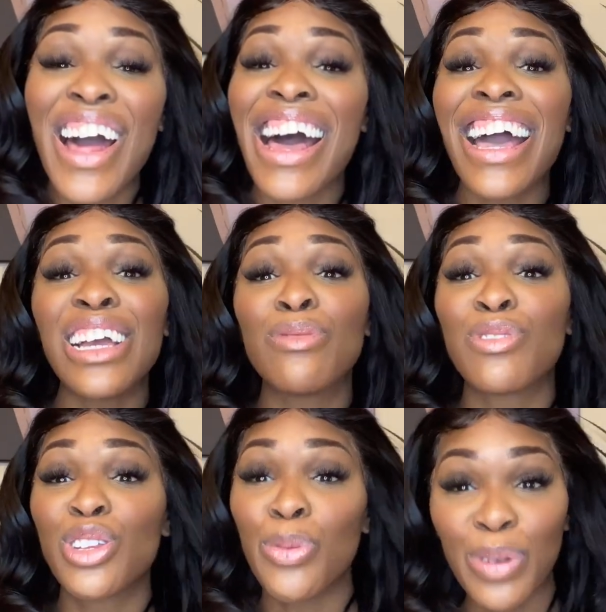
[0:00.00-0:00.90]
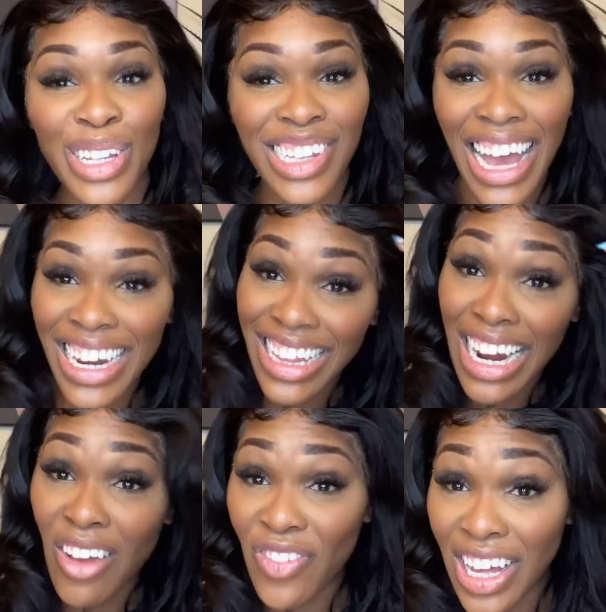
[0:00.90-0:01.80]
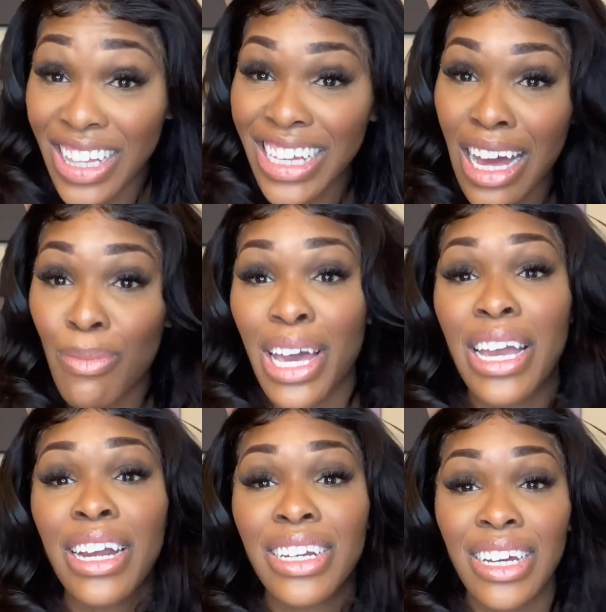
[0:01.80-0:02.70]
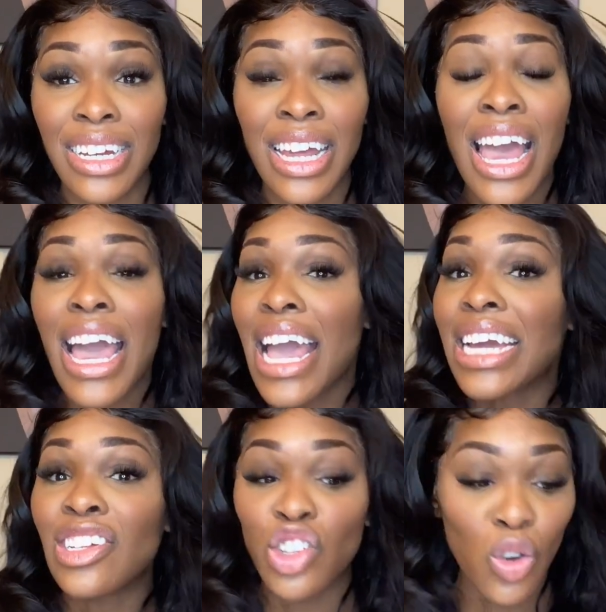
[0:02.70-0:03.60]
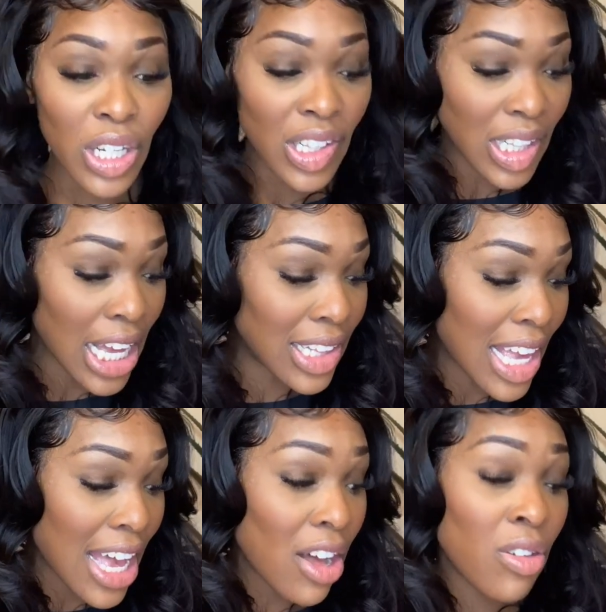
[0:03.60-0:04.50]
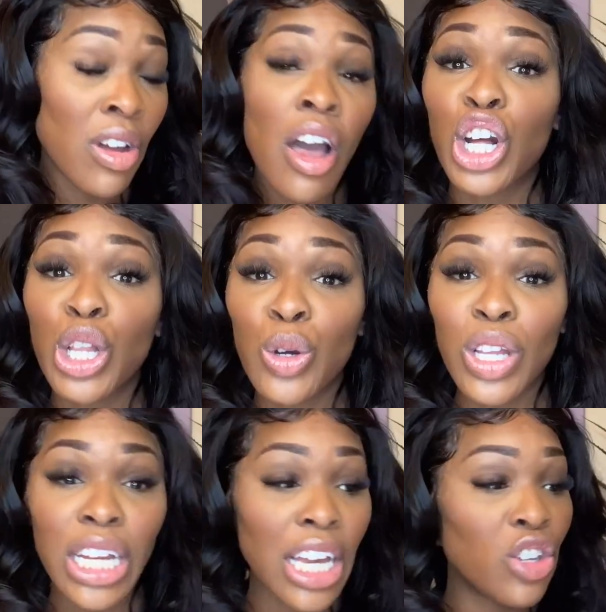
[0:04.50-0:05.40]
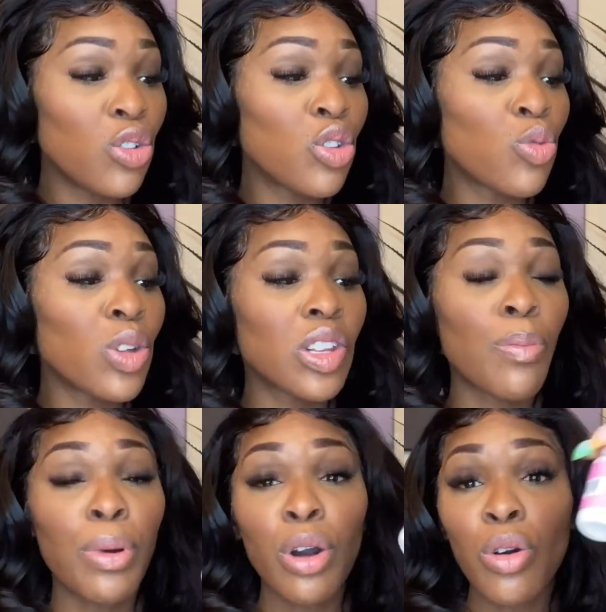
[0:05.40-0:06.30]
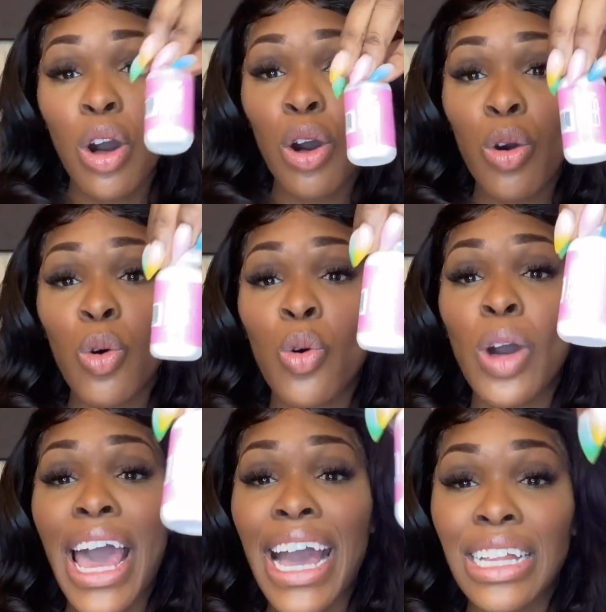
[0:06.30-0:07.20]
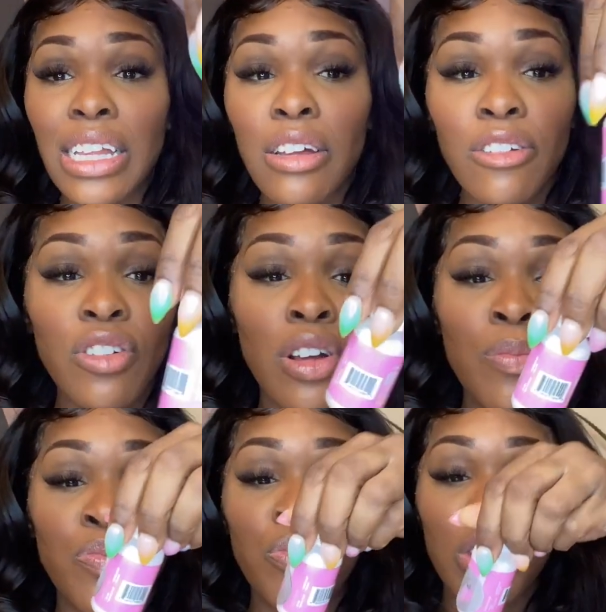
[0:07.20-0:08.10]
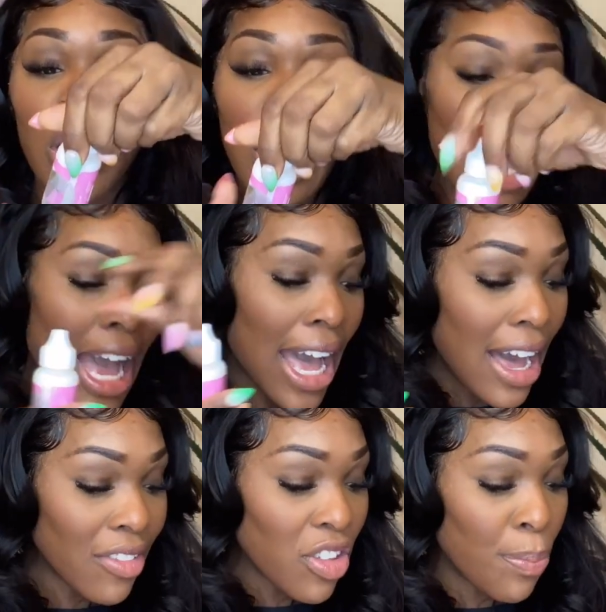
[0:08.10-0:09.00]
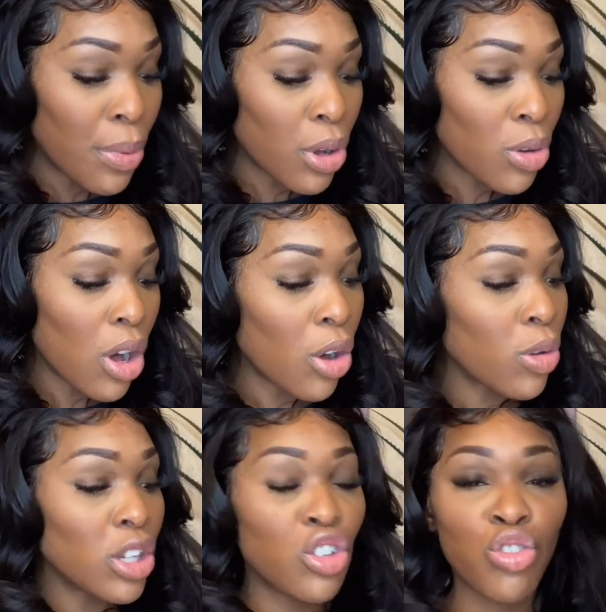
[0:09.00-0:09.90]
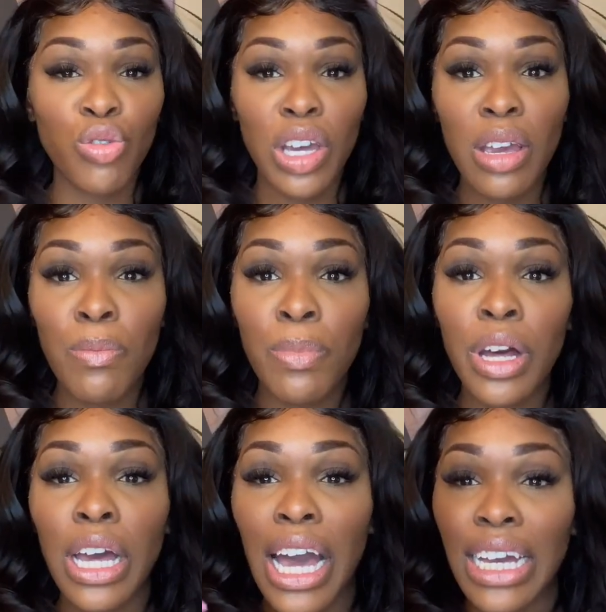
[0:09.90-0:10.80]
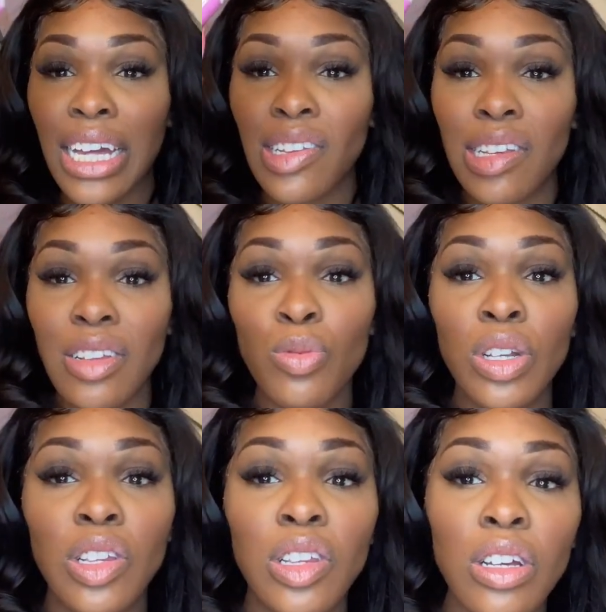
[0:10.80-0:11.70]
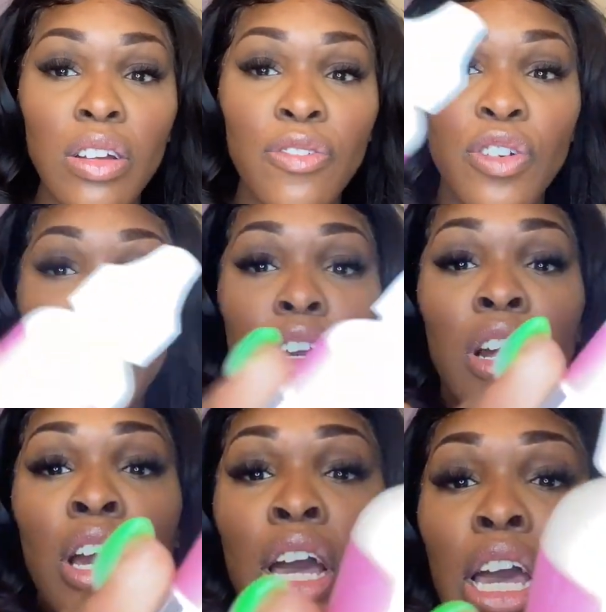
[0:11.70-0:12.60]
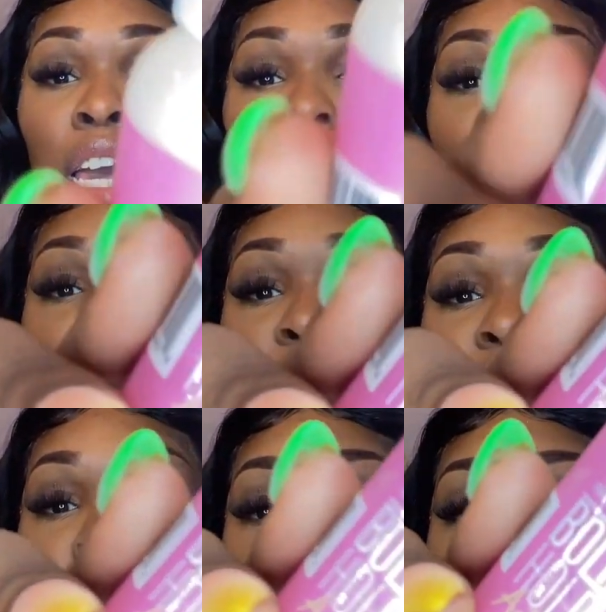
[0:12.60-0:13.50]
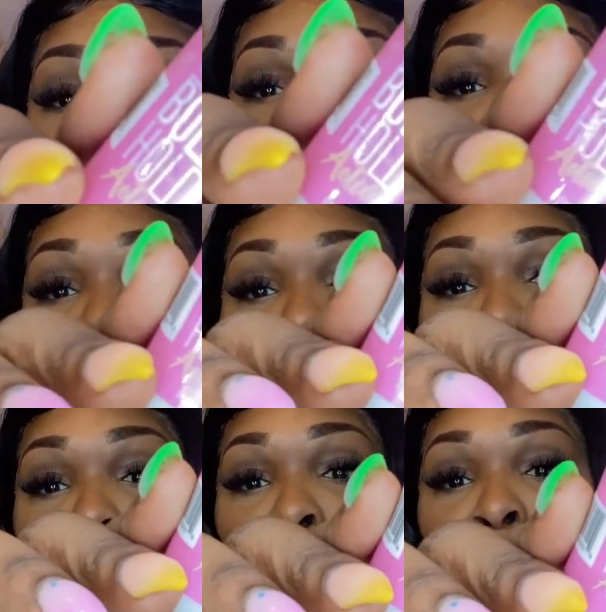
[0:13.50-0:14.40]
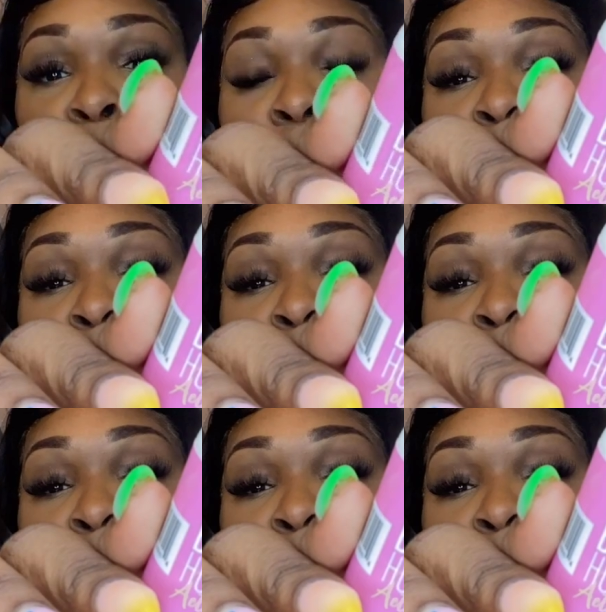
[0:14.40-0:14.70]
I am super excited that I finally got my hair done, and it's going to stay down. Glue that I used was the Bow Hold Active. I have the Bow Hold Extreme, but I guess this one is good for if you need something that's waterproof.